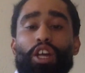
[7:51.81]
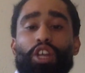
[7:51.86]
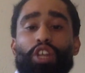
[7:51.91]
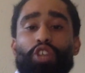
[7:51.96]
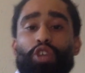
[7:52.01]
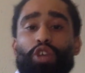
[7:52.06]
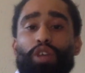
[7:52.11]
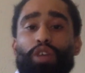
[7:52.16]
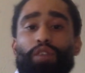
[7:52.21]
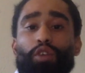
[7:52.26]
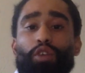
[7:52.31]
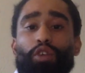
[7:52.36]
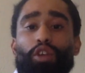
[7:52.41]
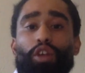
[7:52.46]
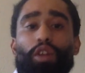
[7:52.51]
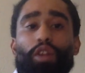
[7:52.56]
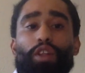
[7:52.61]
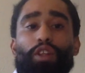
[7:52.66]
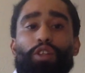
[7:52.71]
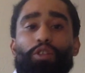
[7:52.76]
So if you
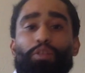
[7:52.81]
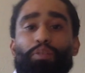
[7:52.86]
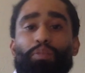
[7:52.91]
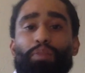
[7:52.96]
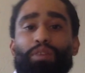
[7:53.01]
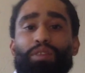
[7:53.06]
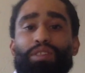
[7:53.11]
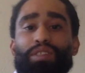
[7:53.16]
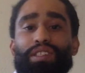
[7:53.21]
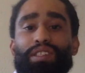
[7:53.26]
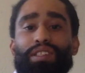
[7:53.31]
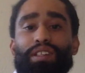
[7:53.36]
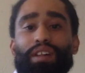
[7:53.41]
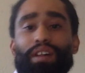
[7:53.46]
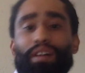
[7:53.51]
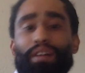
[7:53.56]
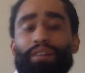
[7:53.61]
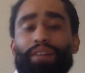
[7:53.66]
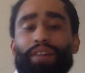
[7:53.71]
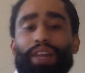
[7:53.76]
know that you post
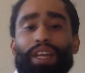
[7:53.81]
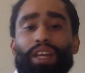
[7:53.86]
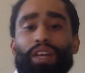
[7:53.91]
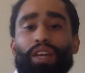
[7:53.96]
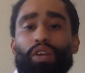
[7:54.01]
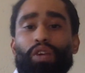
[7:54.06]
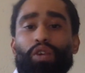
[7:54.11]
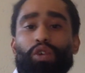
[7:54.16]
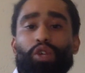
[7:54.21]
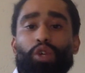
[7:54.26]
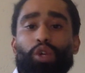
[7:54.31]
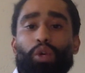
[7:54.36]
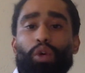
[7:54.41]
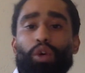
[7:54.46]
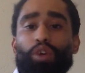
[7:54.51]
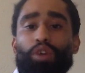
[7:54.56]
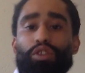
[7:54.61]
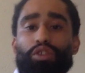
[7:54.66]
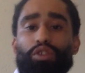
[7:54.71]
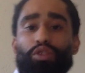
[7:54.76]
funny, cool
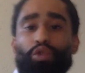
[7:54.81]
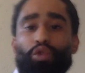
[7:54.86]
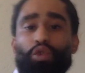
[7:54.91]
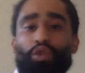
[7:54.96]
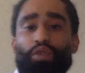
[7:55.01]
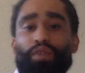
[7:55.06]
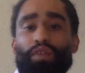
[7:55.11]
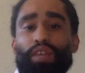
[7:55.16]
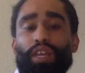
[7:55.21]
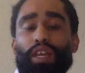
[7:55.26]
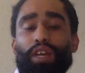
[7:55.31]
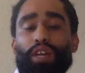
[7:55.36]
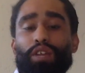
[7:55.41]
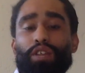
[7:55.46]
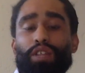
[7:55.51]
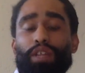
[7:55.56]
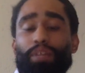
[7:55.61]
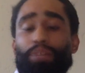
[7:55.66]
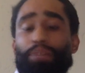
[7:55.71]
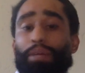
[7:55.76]
quotes or
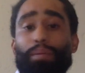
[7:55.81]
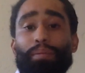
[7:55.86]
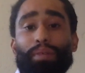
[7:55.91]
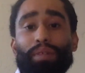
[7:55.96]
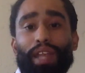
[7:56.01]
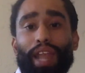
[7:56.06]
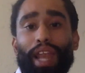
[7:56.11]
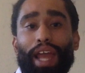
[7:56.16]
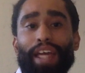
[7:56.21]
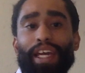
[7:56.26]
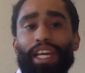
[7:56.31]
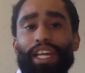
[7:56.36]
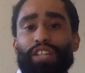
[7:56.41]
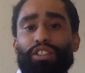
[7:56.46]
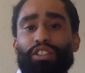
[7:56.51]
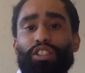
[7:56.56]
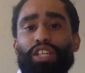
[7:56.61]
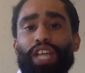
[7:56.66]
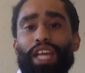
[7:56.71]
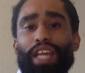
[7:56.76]
videos and people like
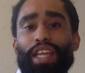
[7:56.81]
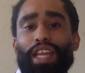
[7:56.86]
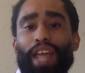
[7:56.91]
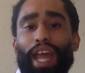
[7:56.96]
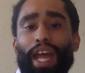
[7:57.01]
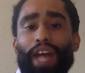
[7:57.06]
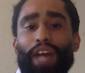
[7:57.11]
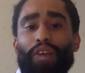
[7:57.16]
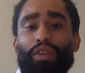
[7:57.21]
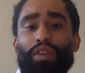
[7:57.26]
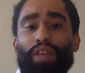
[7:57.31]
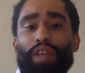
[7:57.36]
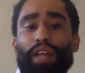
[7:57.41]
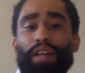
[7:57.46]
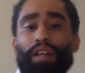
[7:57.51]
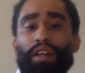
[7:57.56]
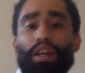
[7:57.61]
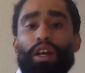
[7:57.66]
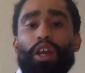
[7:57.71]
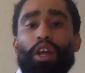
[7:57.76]
and share and react with
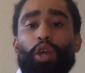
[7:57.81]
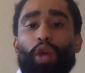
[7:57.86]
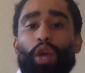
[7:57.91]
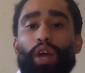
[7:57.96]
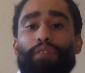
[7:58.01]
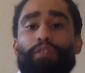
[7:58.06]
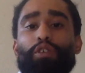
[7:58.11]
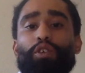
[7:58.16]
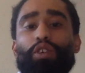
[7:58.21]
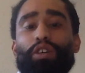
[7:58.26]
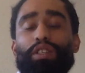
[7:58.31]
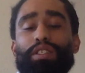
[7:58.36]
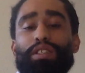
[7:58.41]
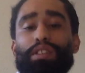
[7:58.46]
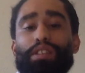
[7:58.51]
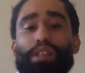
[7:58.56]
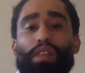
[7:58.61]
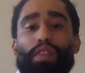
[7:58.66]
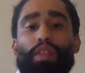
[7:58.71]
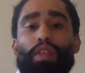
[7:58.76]
that, you have to
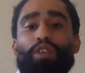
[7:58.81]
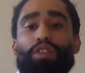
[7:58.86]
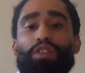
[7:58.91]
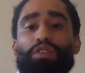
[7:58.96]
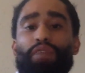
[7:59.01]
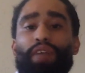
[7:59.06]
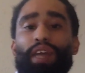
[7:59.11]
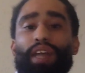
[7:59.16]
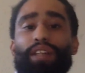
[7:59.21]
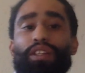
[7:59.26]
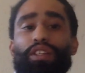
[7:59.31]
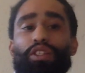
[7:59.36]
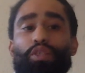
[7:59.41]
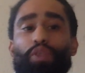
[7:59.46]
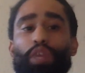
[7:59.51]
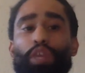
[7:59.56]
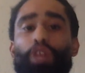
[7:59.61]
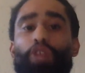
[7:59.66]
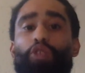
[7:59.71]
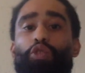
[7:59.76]
consider those
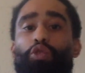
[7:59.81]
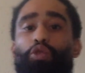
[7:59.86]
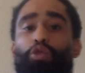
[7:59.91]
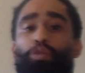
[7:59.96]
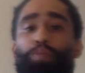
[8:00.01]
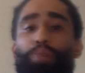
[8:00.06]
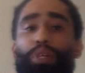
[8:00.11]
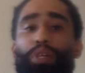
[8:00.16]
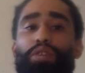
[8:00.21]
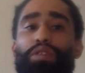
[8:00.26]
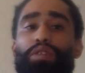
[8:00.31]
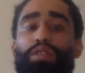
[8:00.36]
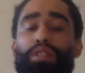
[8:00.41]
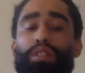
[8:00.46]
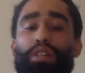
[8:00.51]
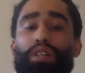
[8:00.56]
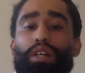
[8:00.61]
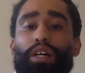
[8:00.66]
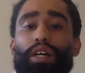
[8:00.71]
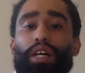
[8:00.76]
factors when you do
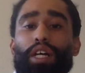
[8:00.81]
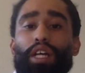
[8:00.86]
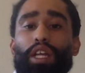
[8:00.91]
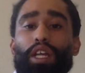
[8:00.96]
post,